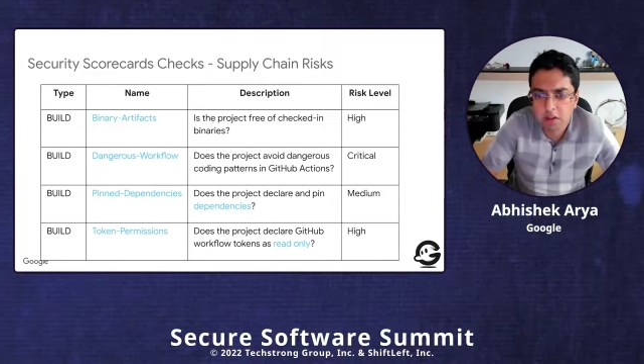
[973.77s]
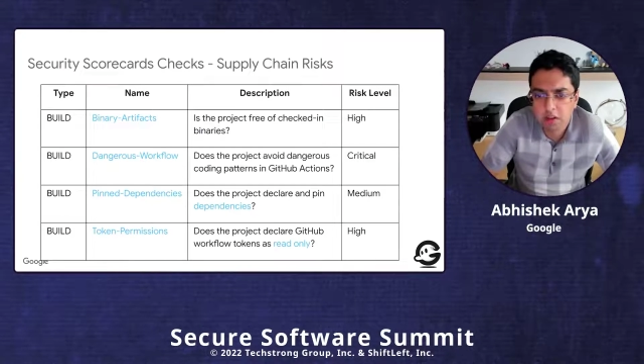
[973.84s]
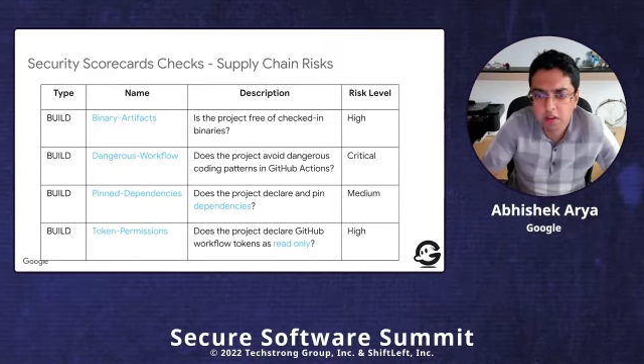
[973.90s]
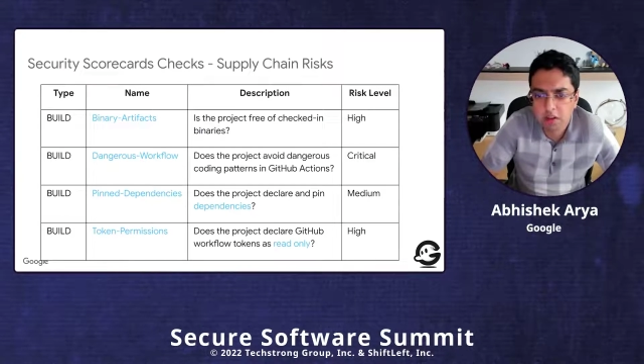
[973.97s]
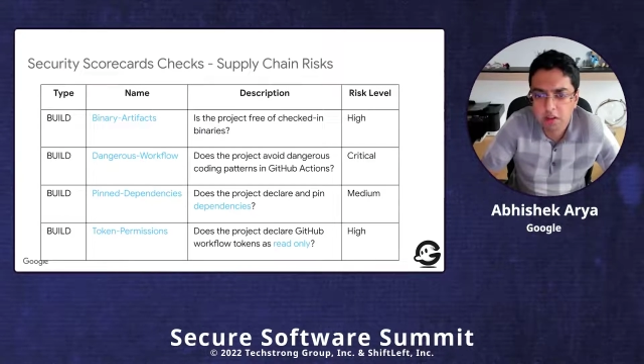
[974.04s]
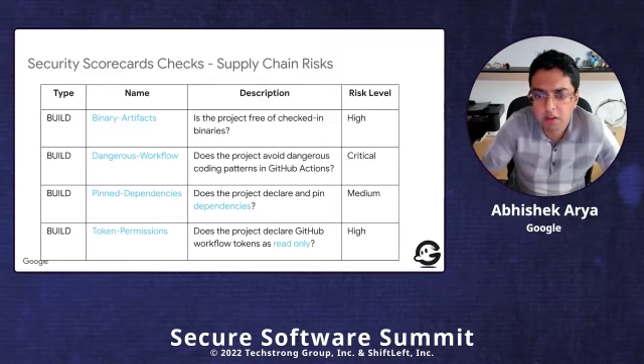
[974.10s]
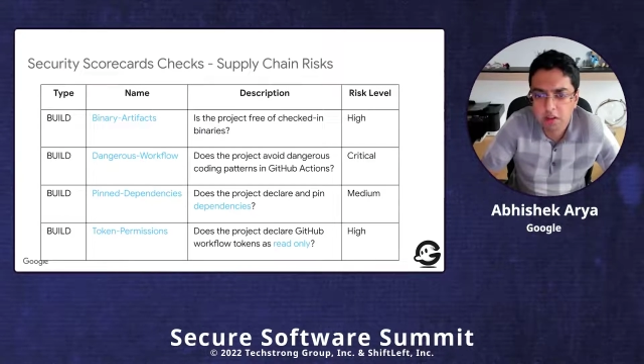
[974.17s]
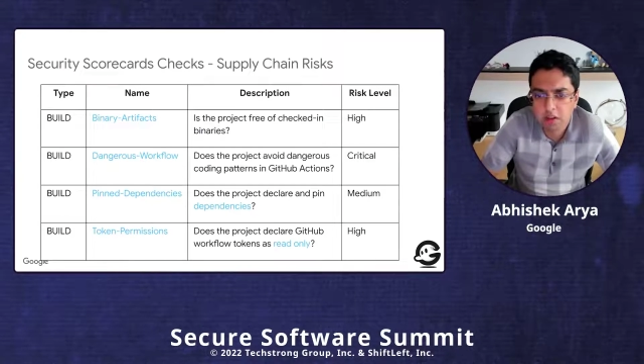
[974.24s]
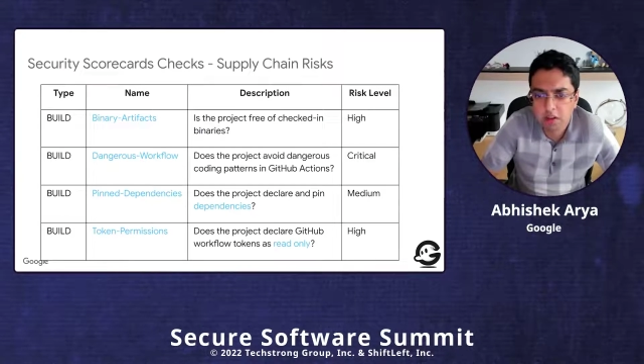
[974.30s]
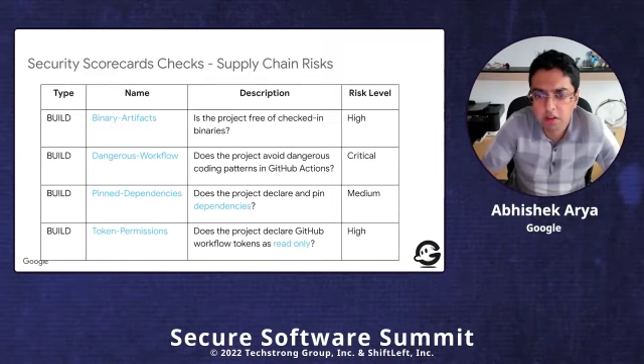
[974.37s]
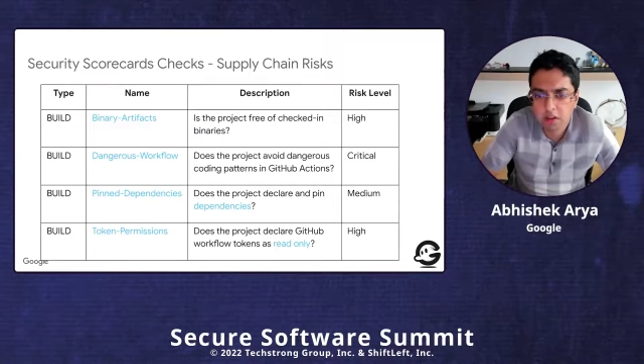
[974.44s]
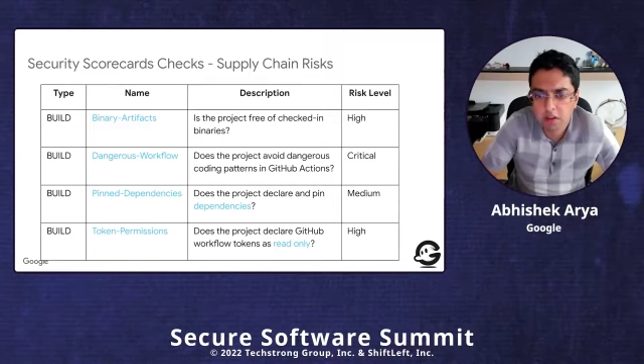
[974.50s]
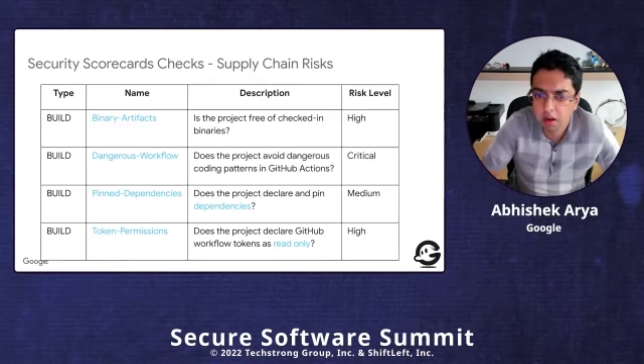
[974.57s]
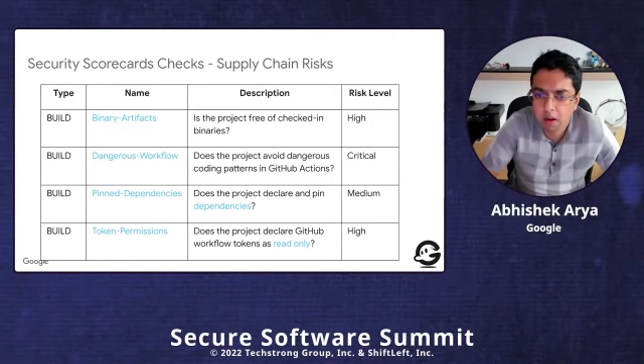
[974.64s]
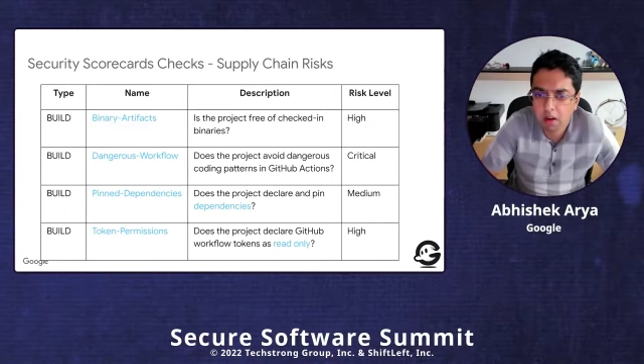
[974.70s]
is at the
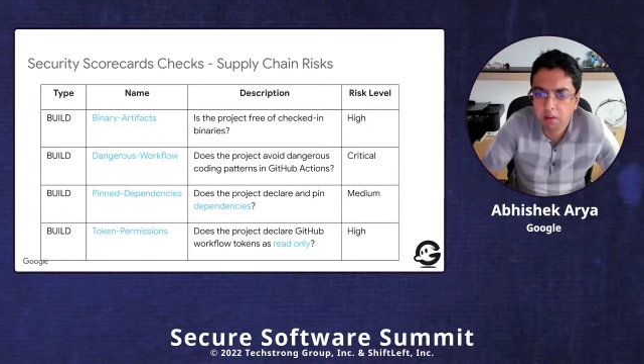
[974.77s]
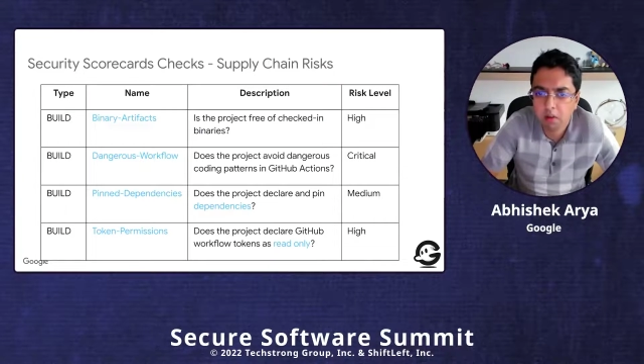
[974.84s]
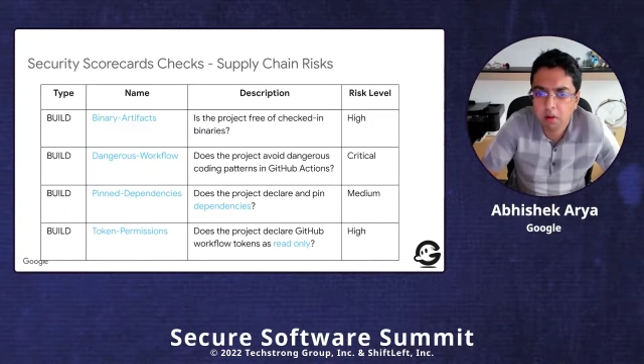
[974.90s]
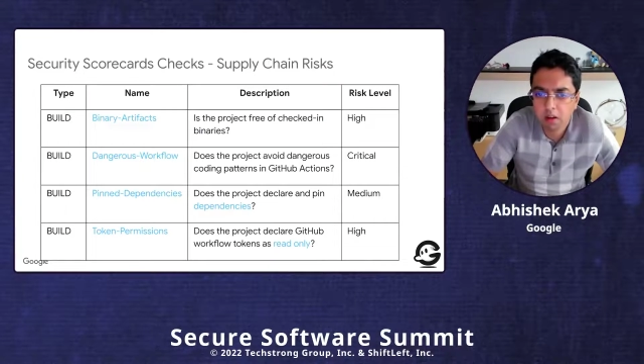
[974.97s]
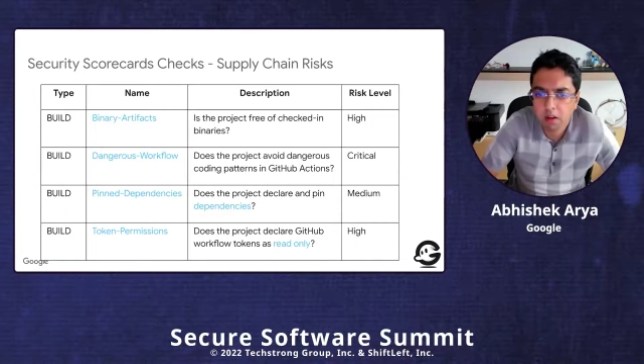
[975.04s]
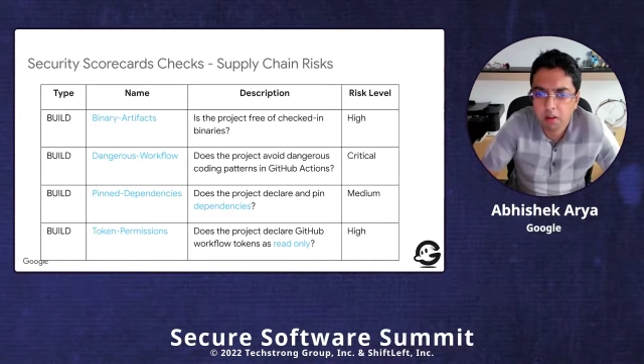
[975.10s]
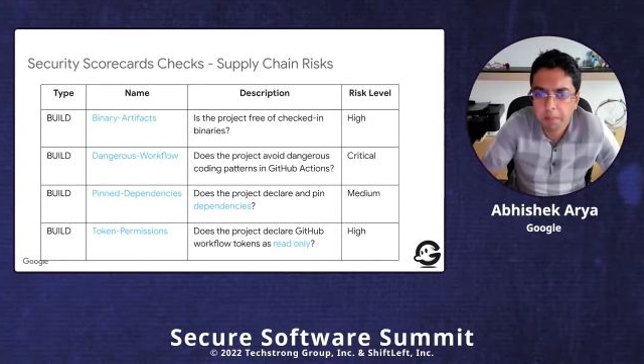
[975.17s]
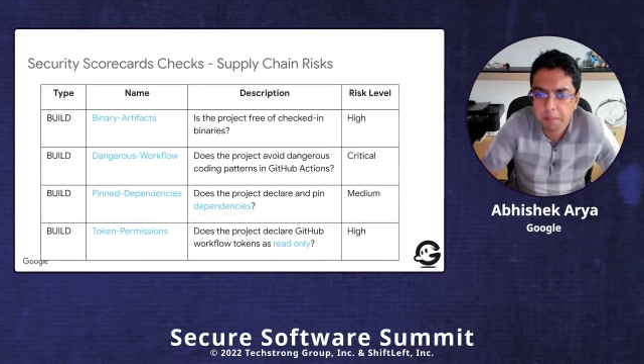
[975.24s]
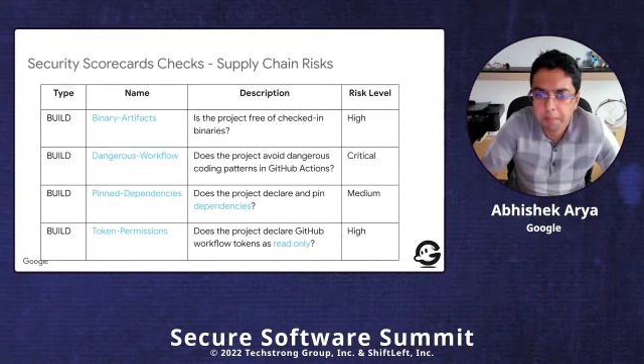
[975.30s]
build level.